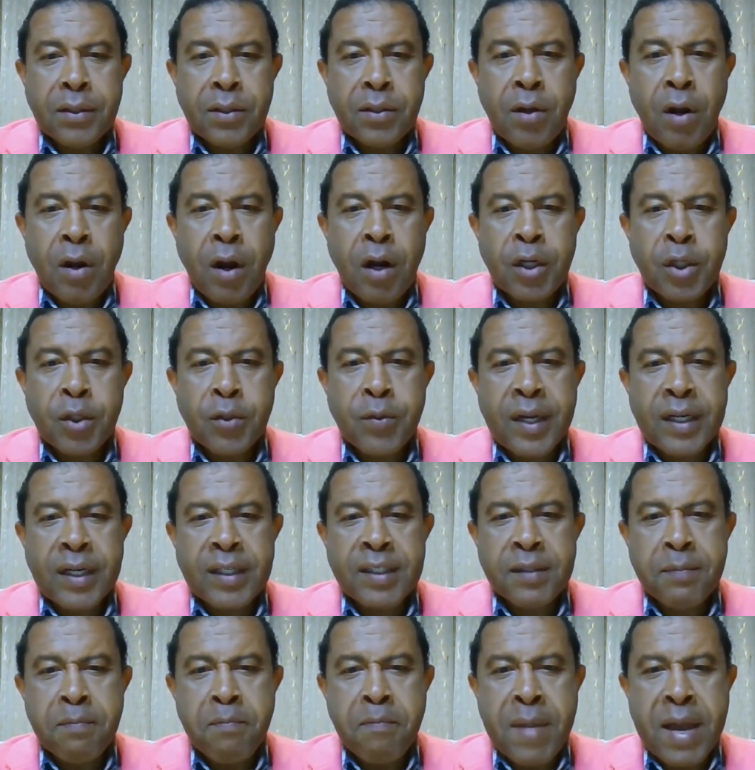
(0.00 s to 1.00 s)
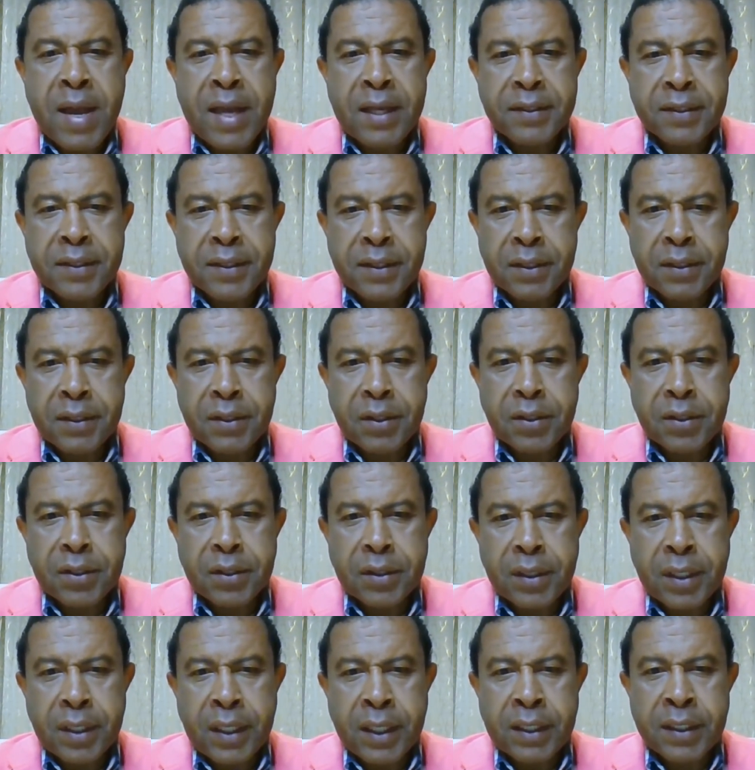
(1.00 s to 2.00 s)
Star Trek's
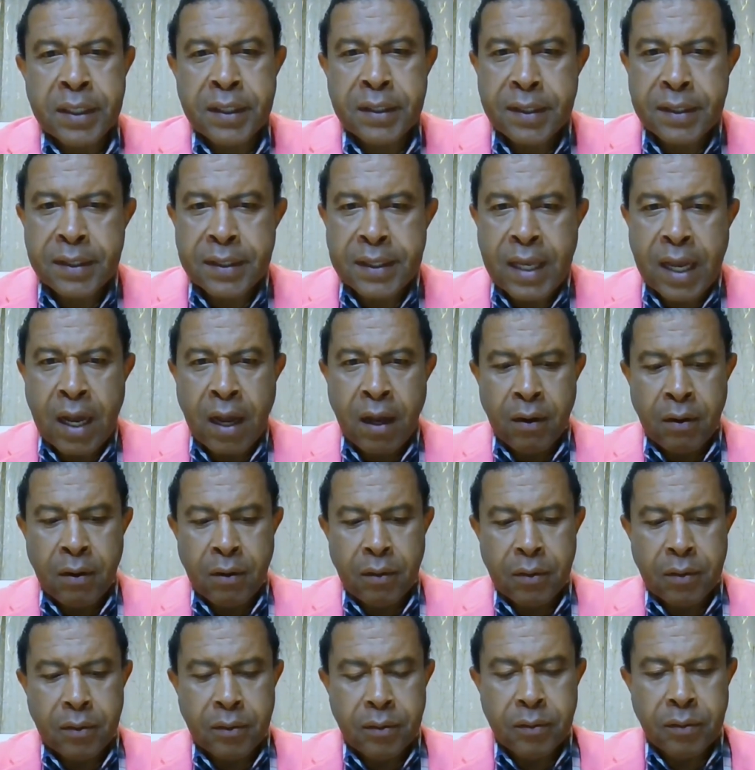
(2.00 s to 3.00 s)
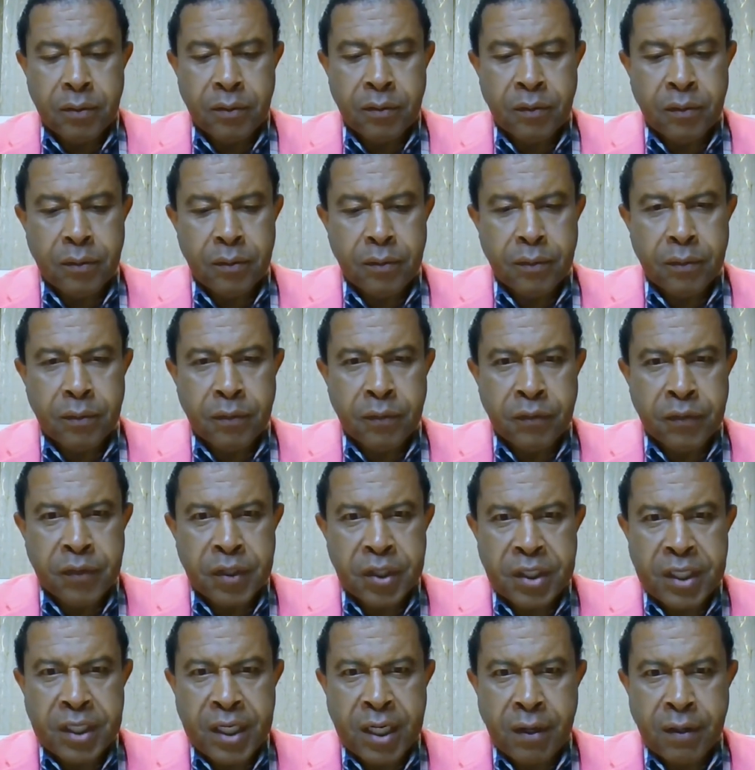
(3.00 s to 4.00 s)
message, and this is how
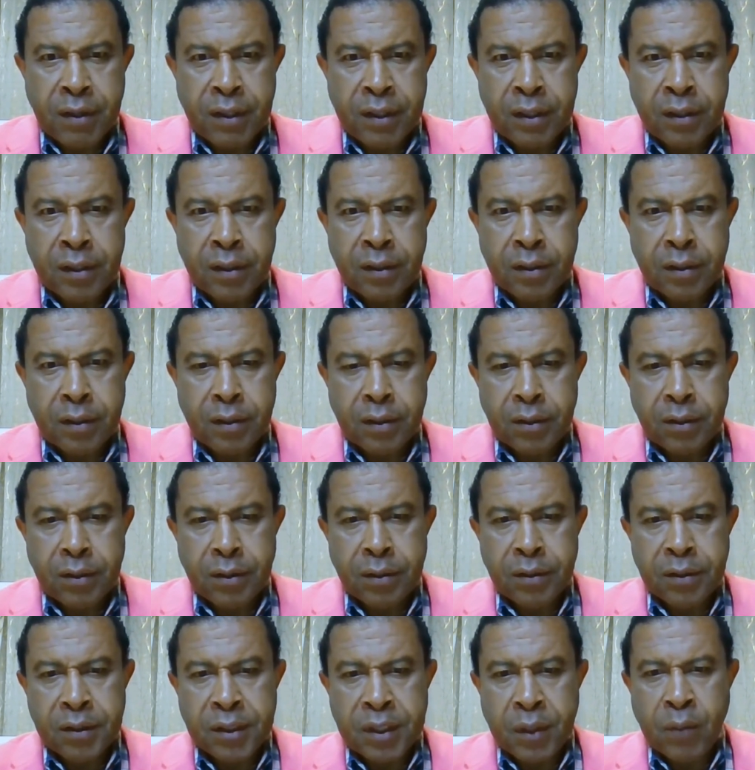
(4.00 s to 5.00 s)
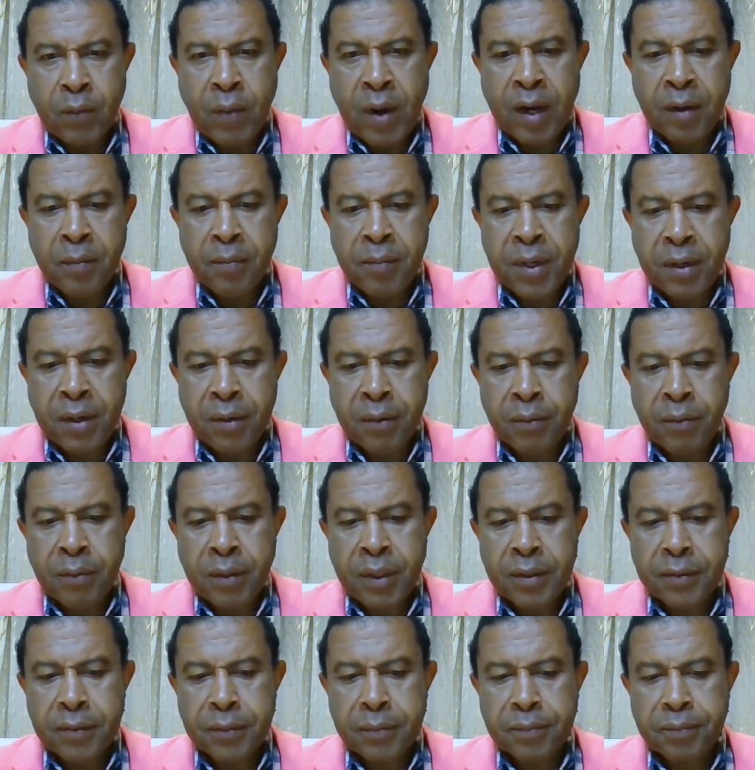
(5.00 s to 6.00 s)
visionary that Gene Roddenberry
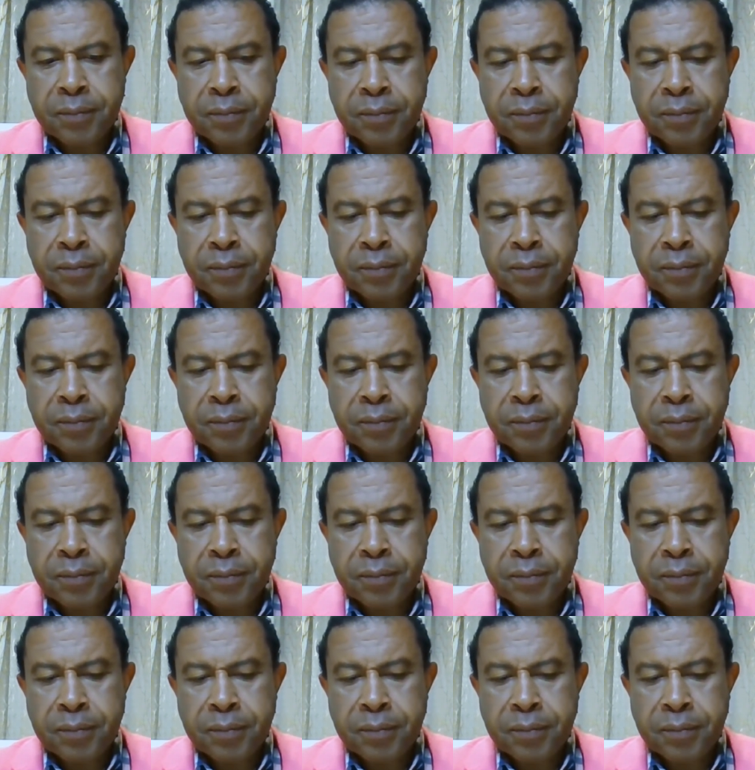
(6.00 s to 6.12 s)
was.